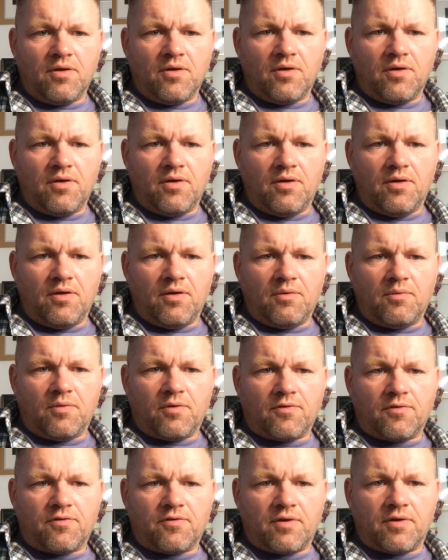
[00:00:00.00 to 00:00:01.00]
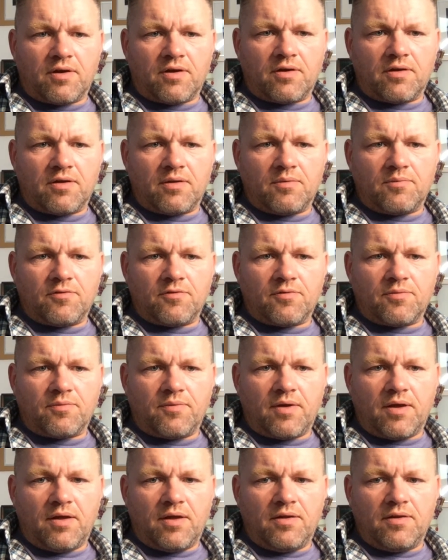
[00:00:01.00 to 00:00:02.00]
One second, I'm just
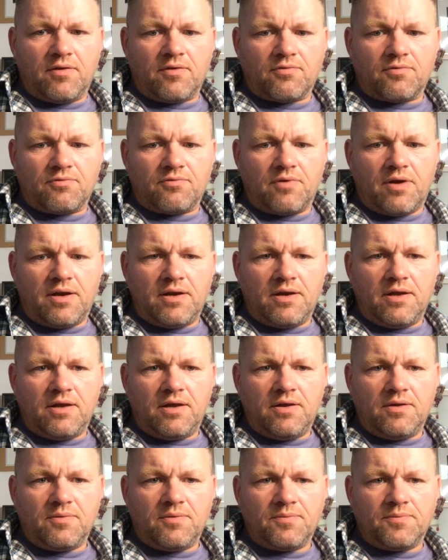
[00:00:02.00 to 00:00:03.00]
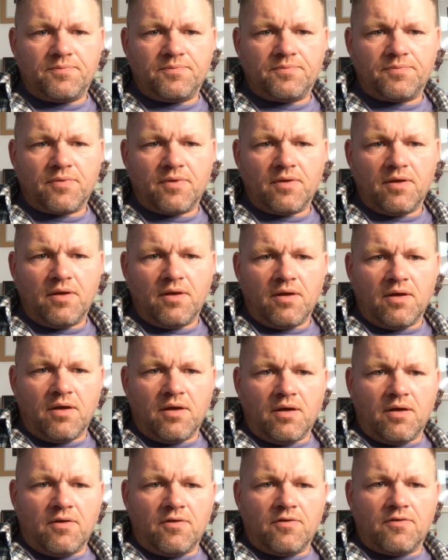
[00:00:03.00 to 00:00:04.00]
getting this ready.
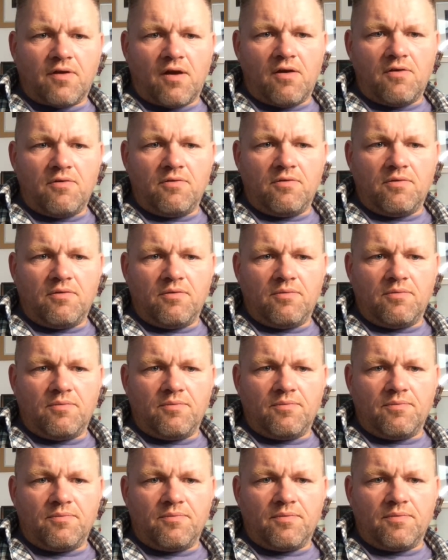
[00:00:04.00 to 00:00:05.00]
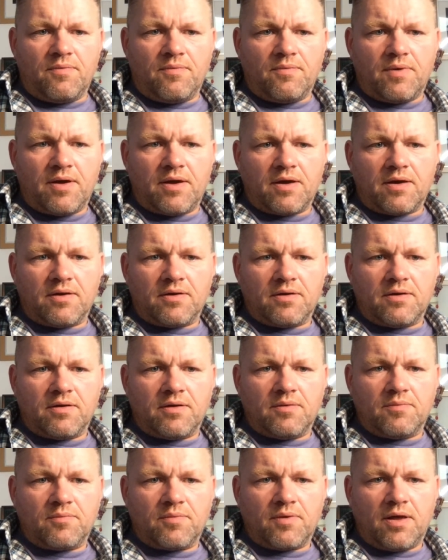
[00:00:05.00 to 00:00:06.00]
So, hang on,
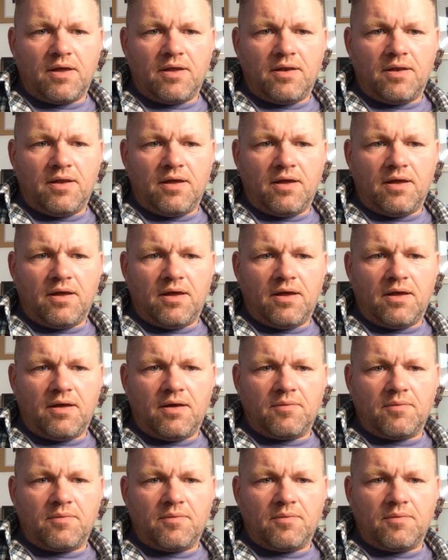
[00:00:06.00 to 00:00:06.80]
I'm getting there.